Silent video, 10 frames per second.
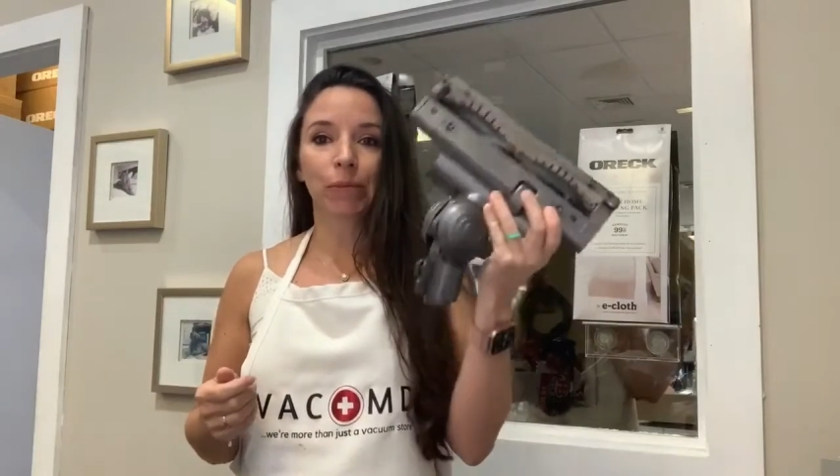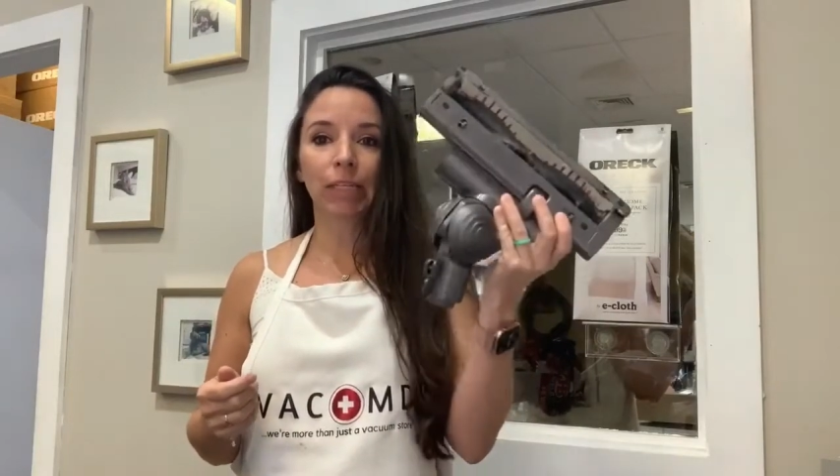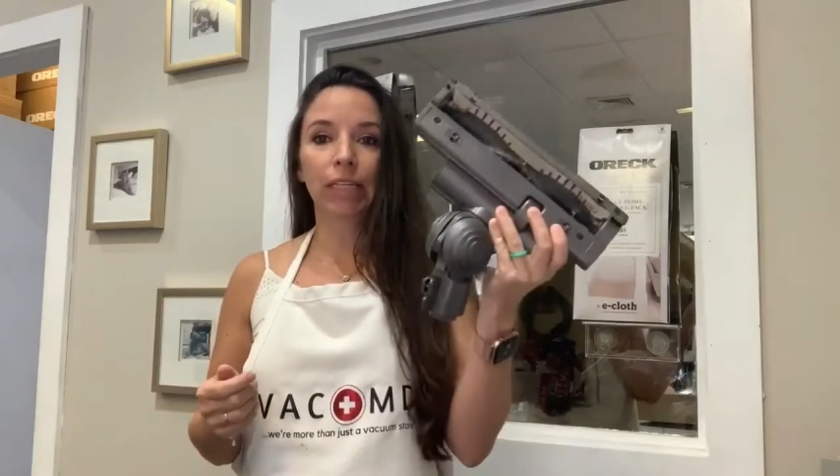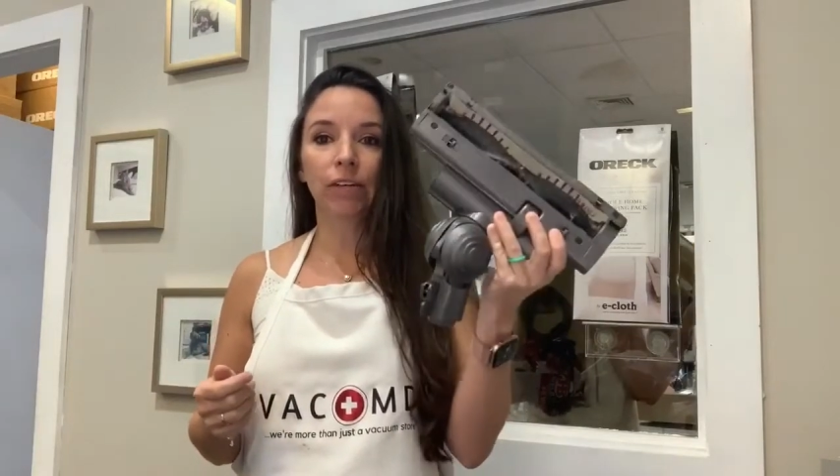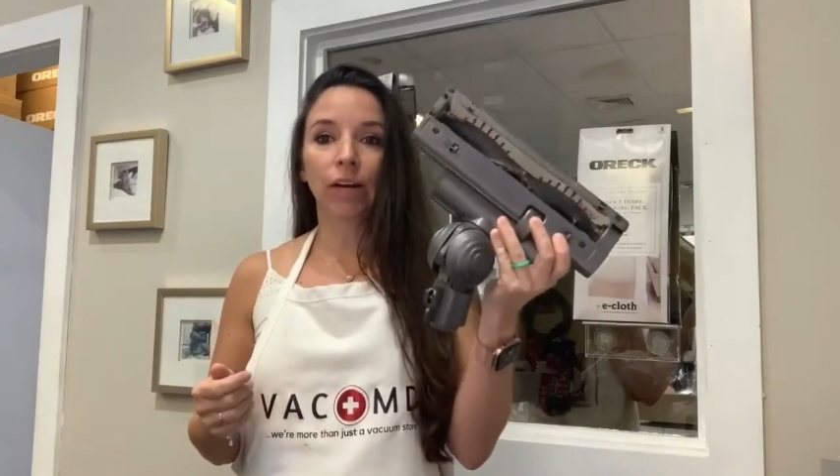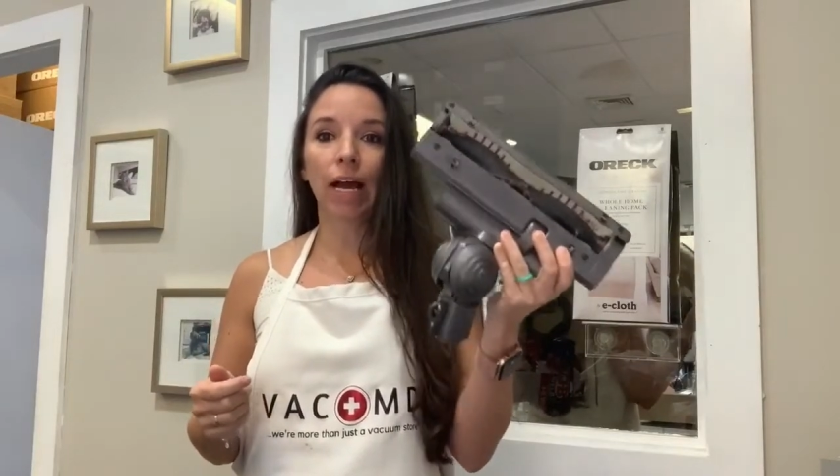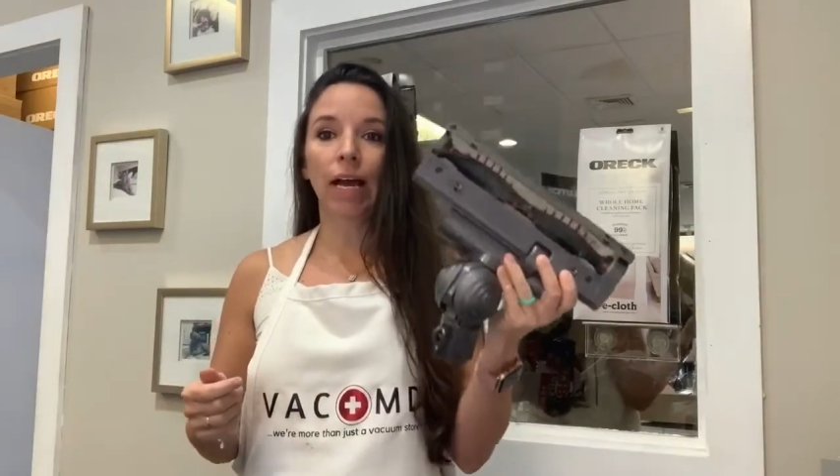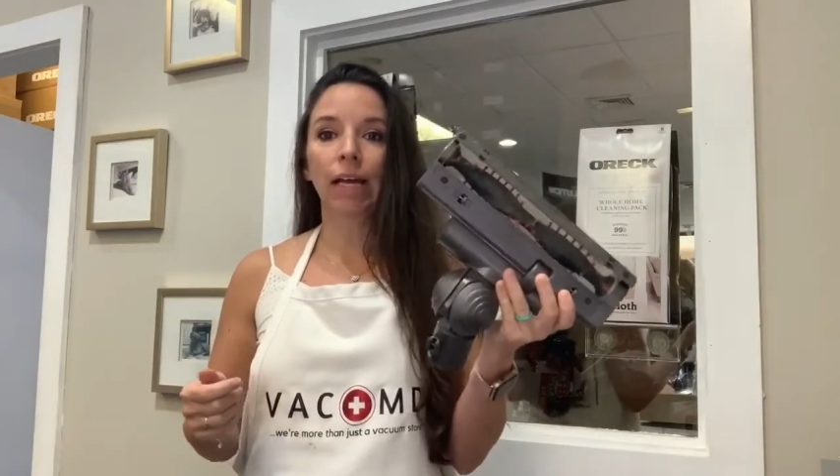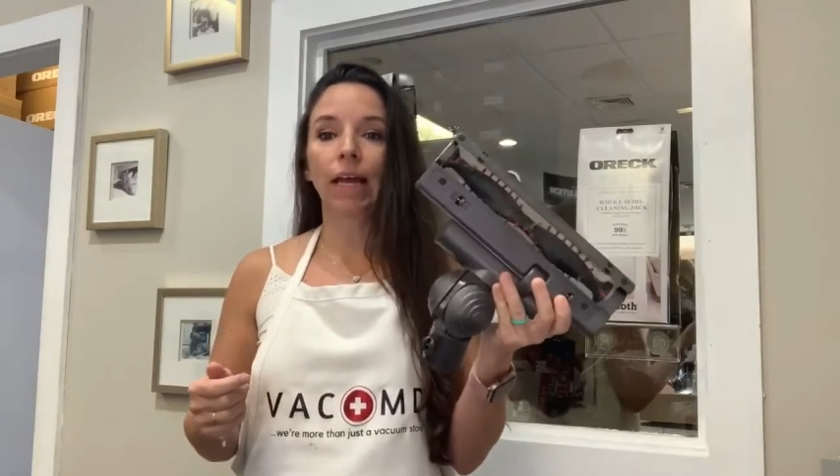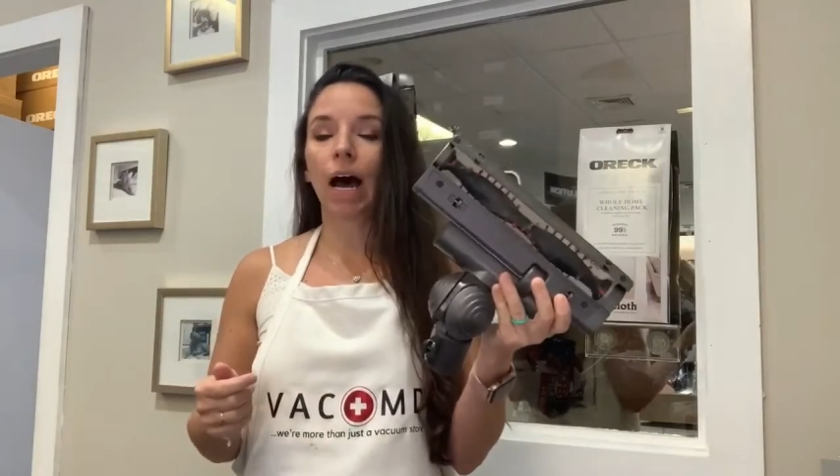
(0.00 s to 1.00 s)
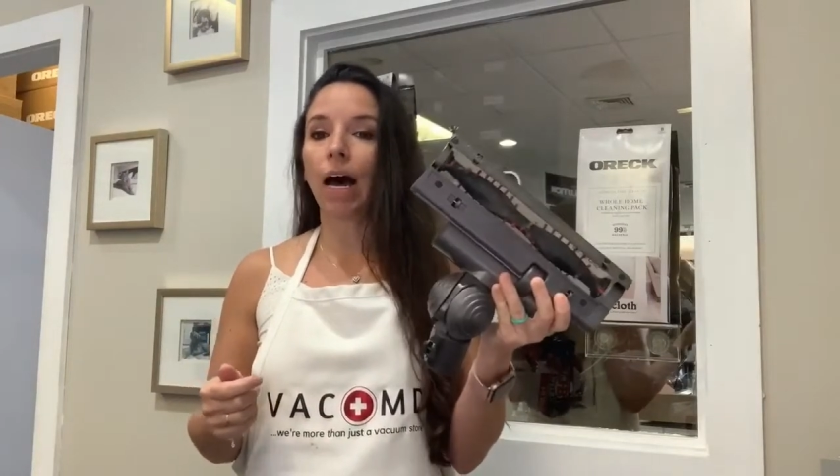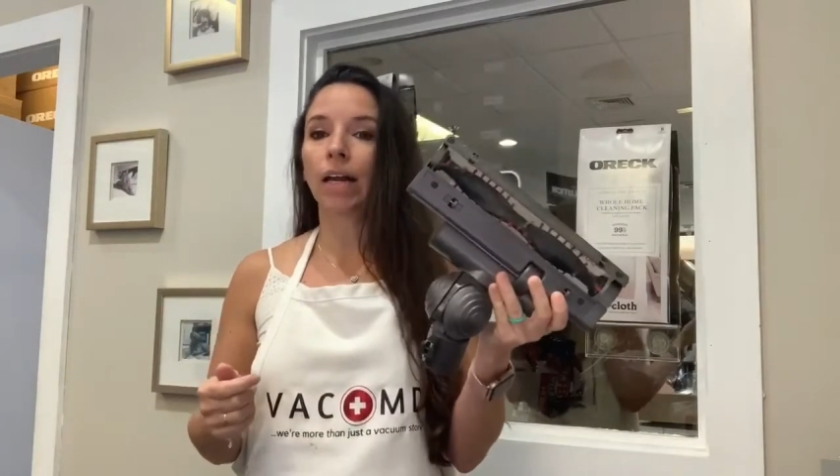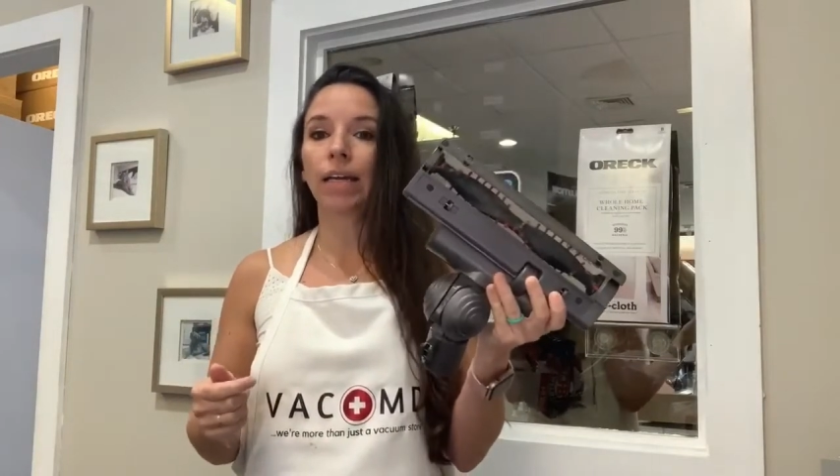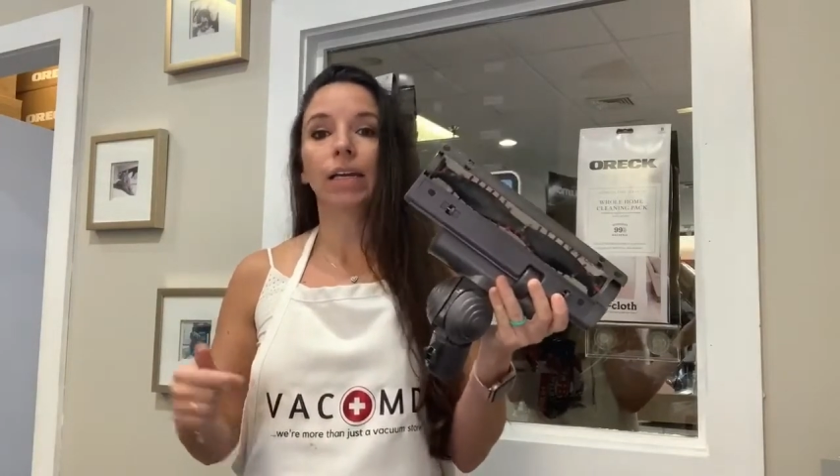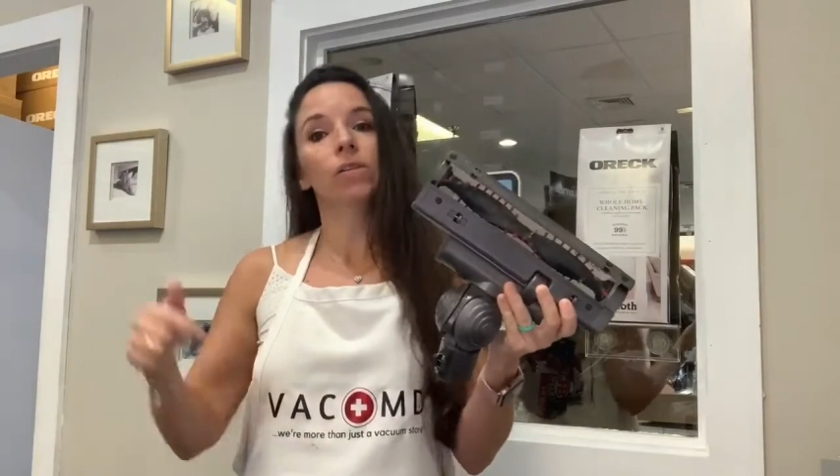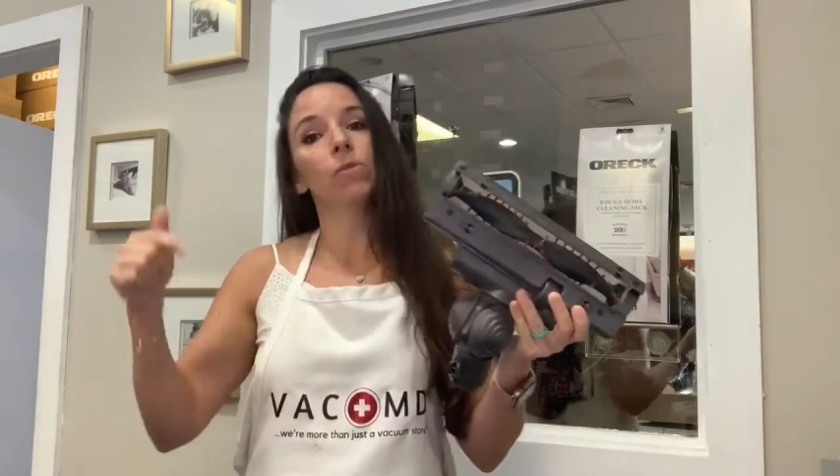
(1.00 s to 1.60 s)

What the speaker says: cleaner head on it,